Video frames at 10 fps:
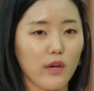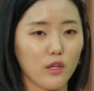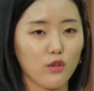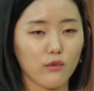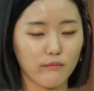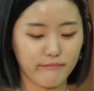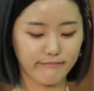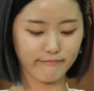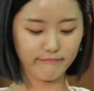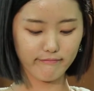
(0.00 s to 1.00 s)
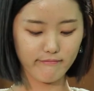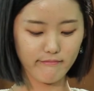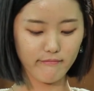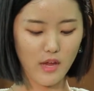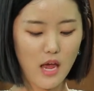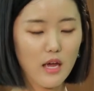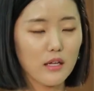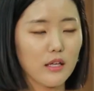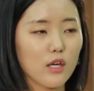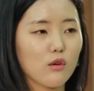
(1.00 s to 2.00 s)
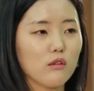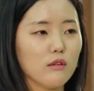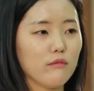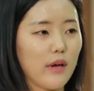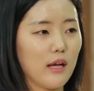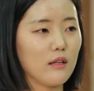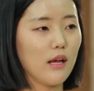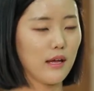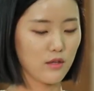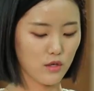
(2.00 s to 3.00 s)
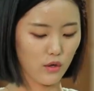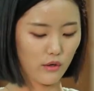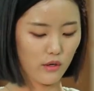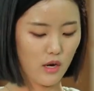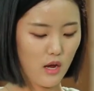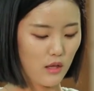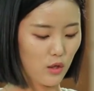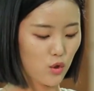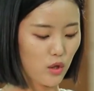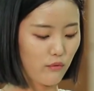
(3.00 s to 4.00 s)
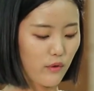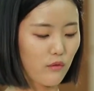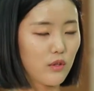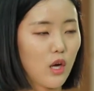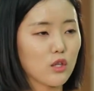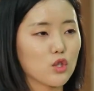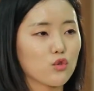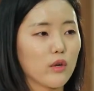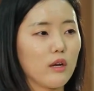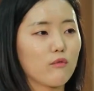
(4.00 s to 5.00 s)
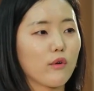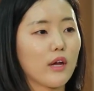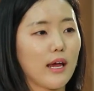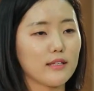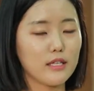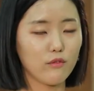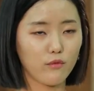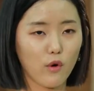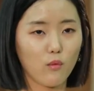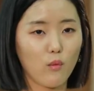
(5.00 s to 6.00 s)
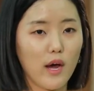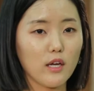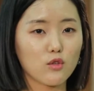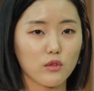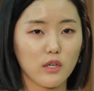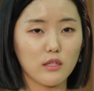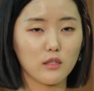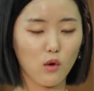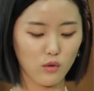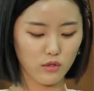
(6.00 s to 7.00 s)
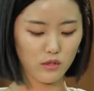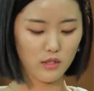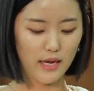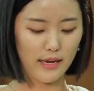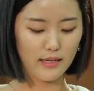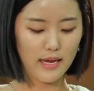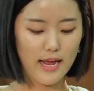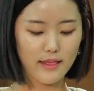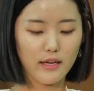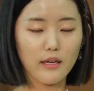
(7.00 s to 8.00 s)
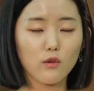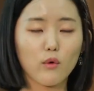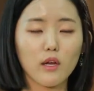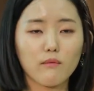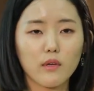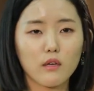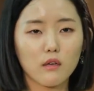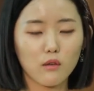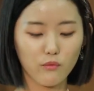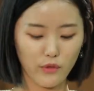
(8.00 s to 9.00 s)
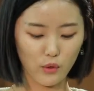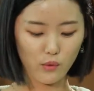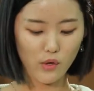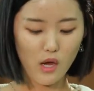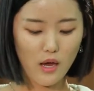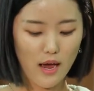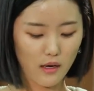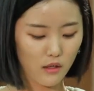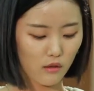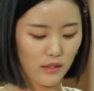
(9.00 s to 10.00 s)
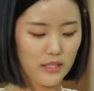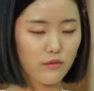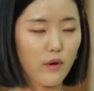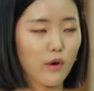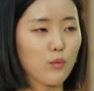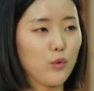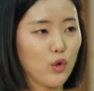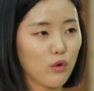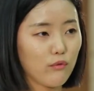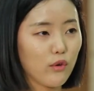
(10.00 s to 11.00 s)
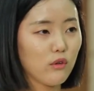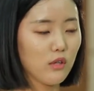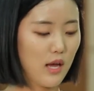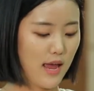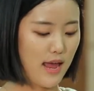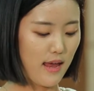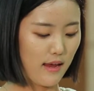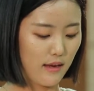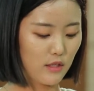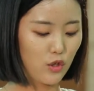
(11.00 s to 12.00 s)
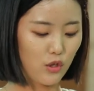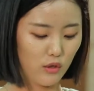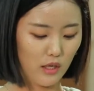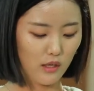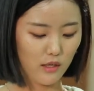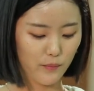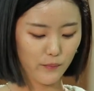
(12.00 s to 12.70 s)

value. Nicolien van Enter, the chief of Dutch trend forecasting firm White Trends, also said that in graphical view, Hangul is very beautiful and unique.